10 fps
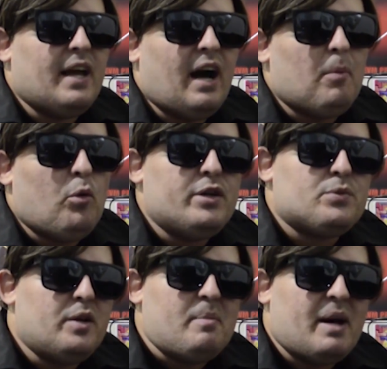I'm always
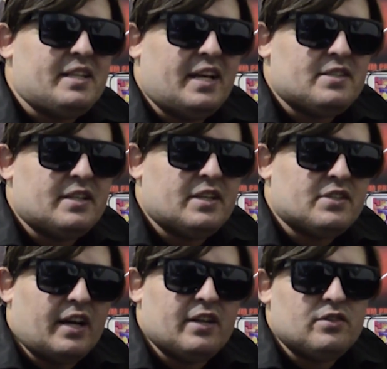weird about dancing because
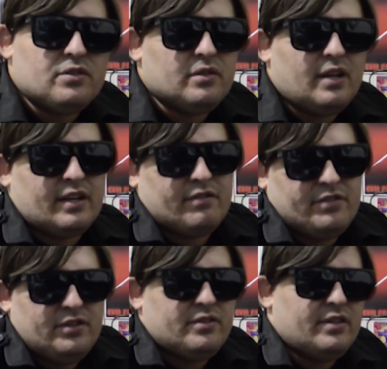I can do like a
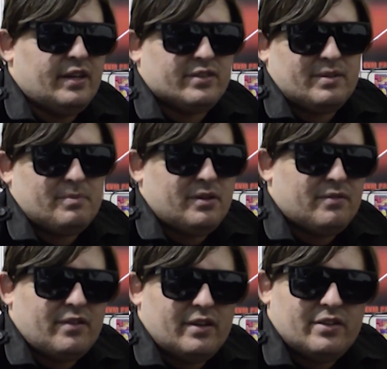few things. I'm not
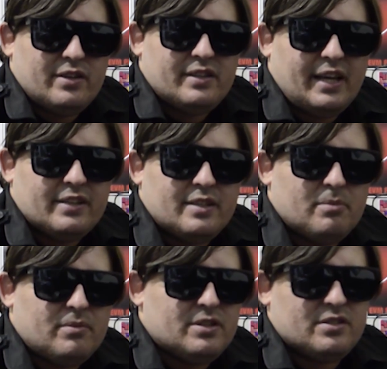very good at dancing,
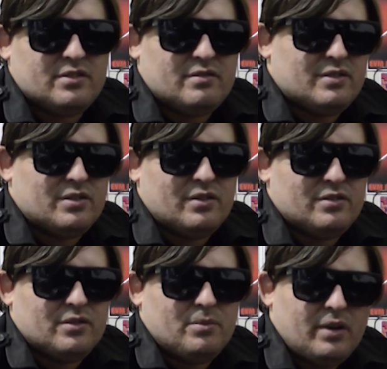but we just sort of
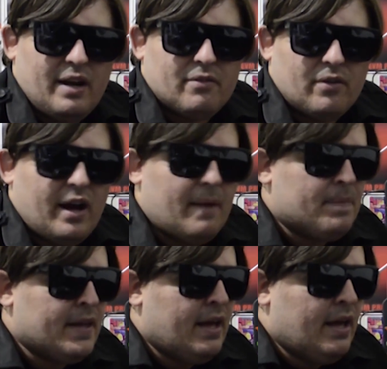do whatever, right?
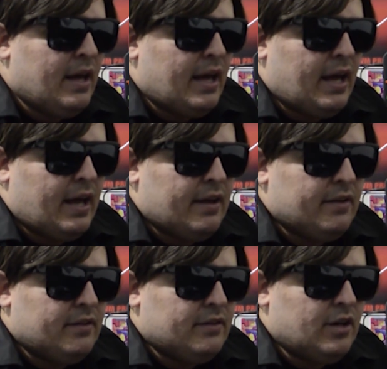
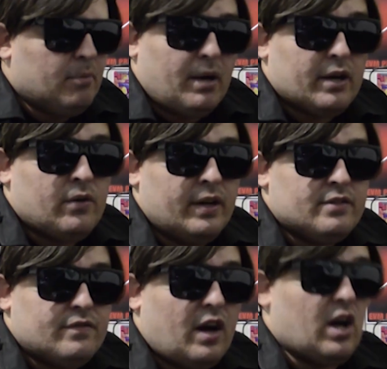And, you know, Butterqueen's
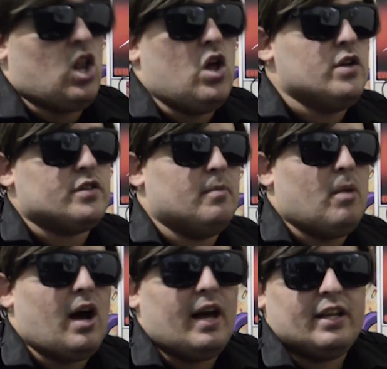fucking losing her
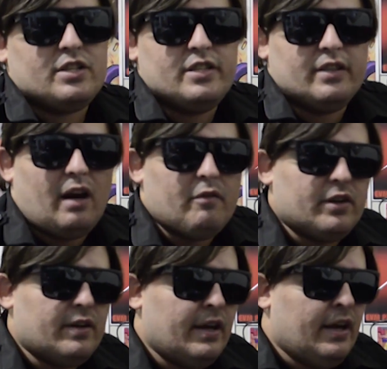mind. Like, she's loving
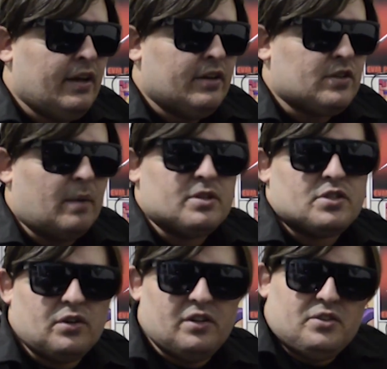it. So I'm just
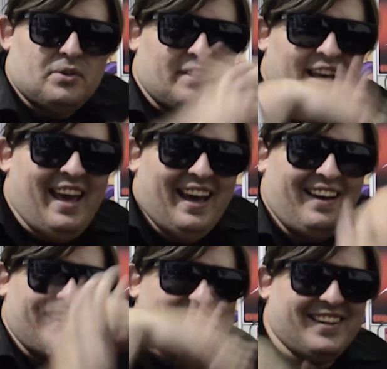sort of doing
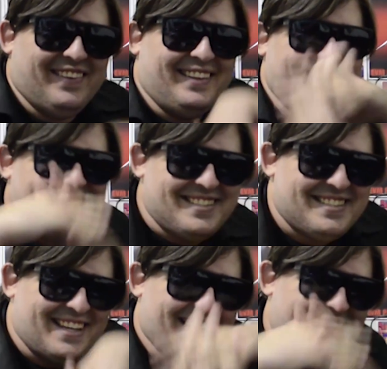this
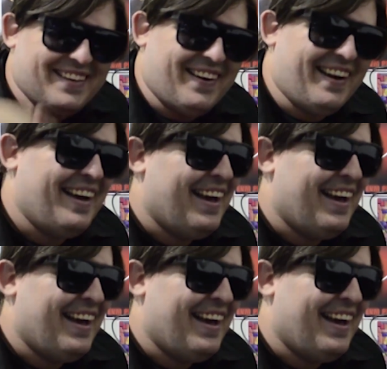shit, you know.